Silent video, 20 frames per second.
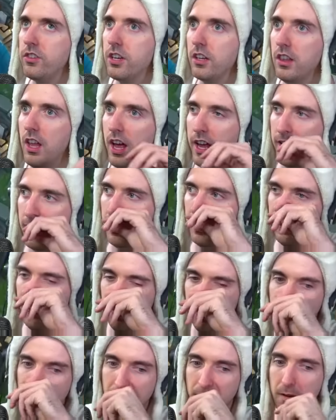to, like,
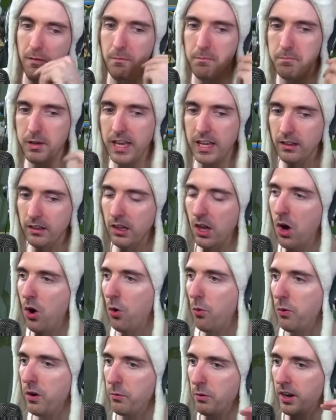be low.
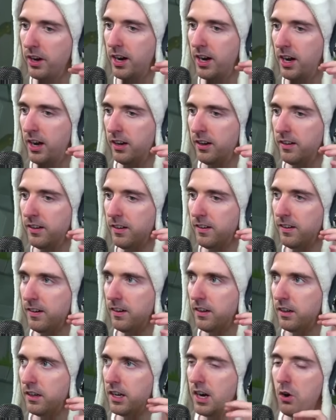We want to,
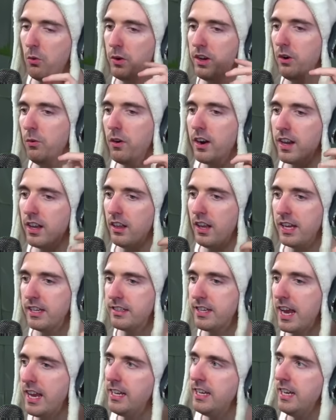you know, we don't want to, like,
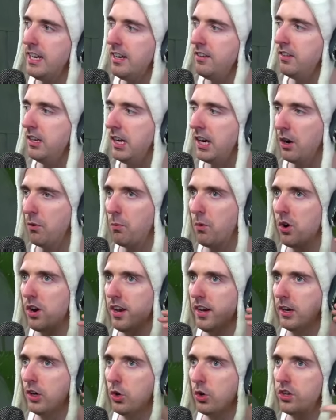take it easy here. We're in
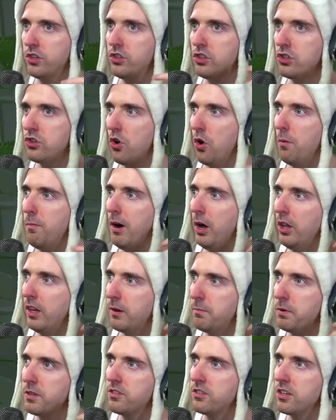a good
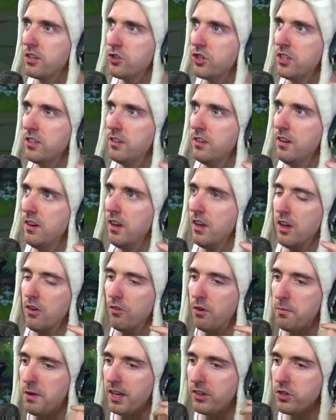snowbally position.
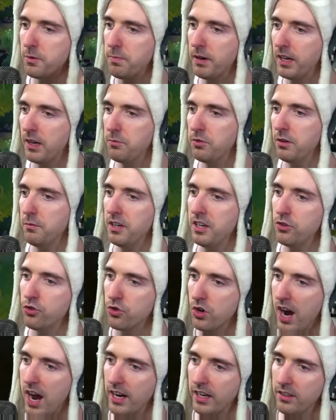We managed to pick up some of these
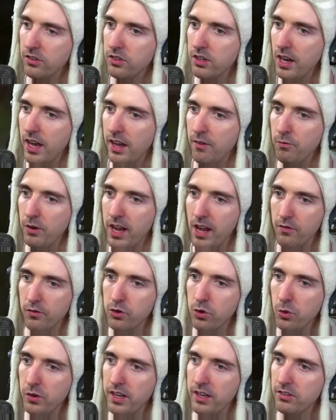dragons, and we have
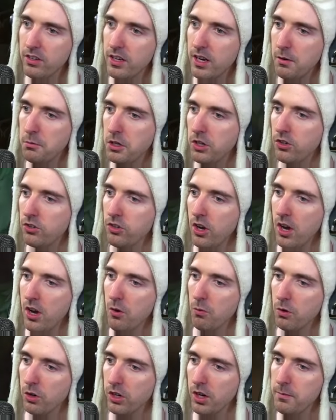two of these inhibitors.
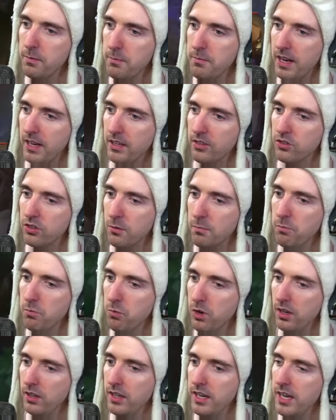We're going to be making some
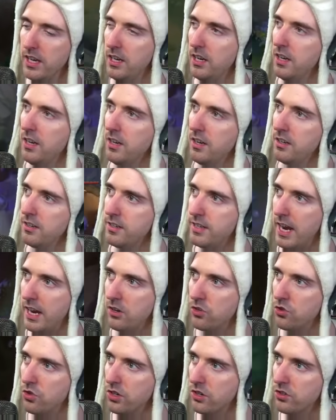really
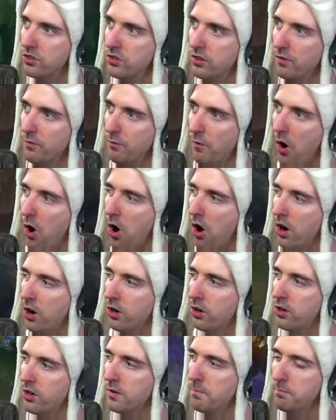dangerous,
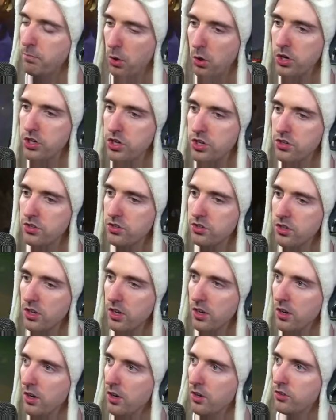hard pushes.
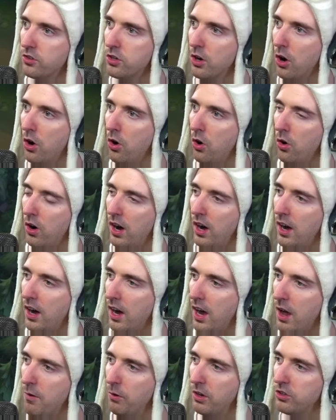So
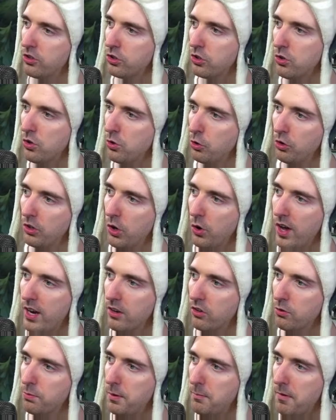I want to go ahead
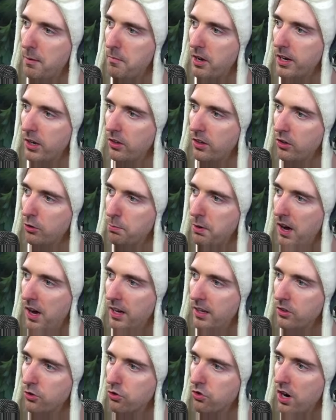and spend my money on this
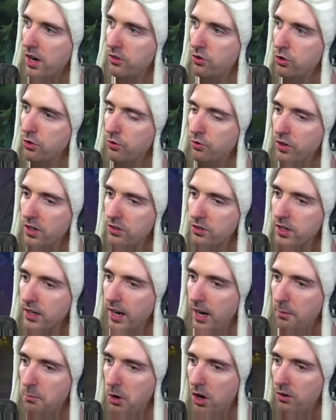pot and try to finish the
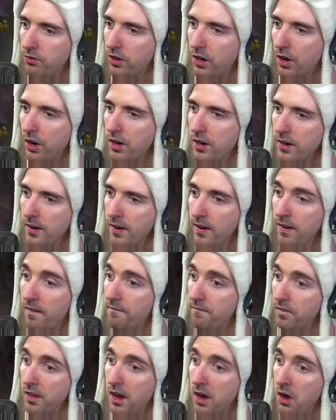game off here.
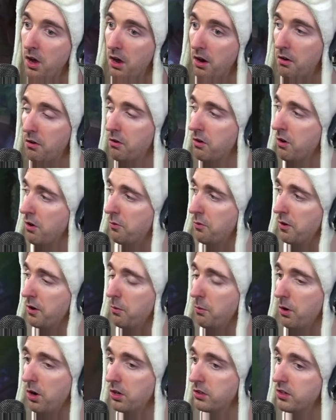I don't know if it'll
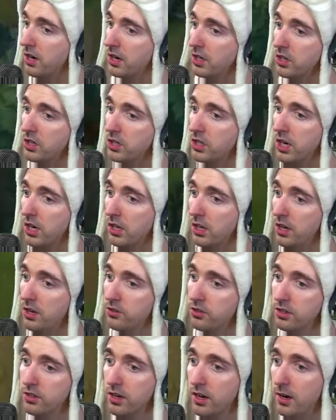work. They could kill
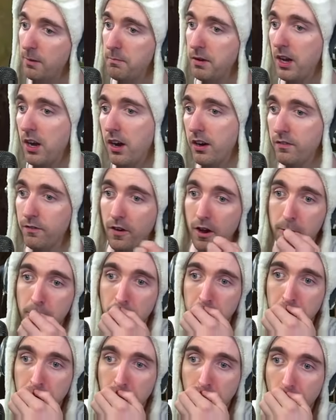us, and then I'm behind
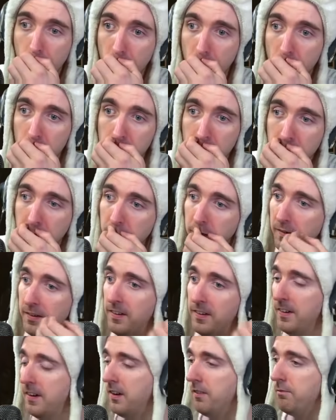500 gold, and
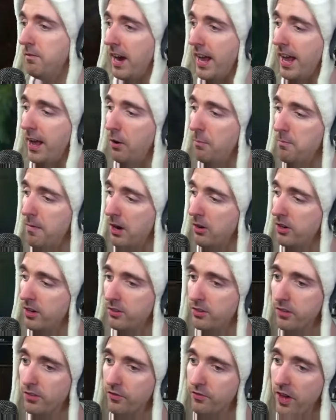my Hail Mary
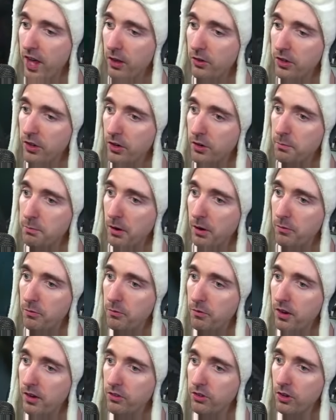is a failure. But
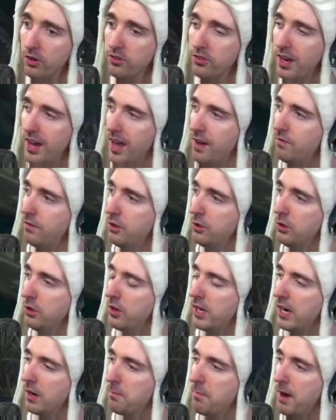as long as I have
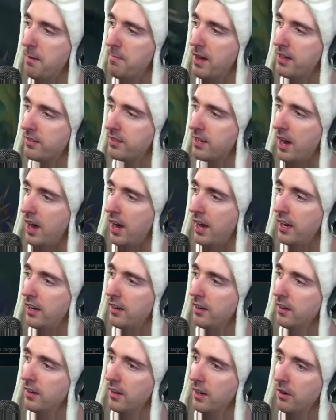Lulu here by my side...
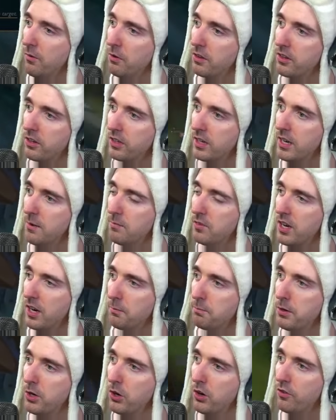with their
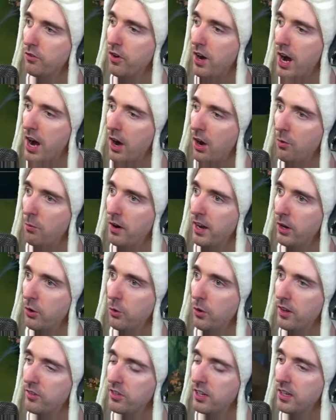Chemtech Purifier. Wait, who
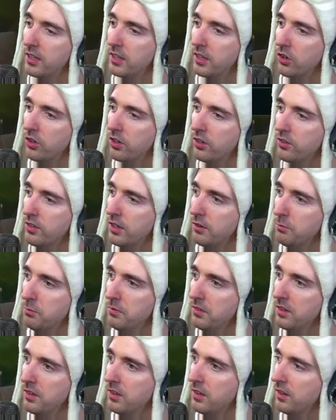has healing on their team?
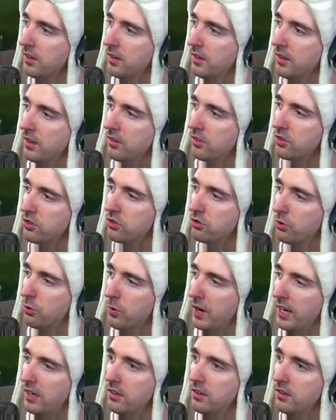Is it just
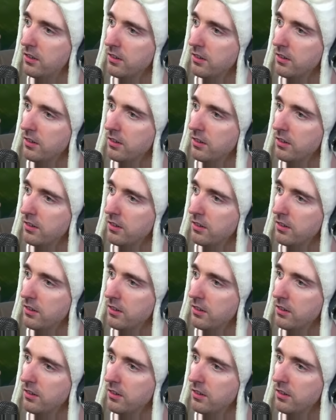Gwen?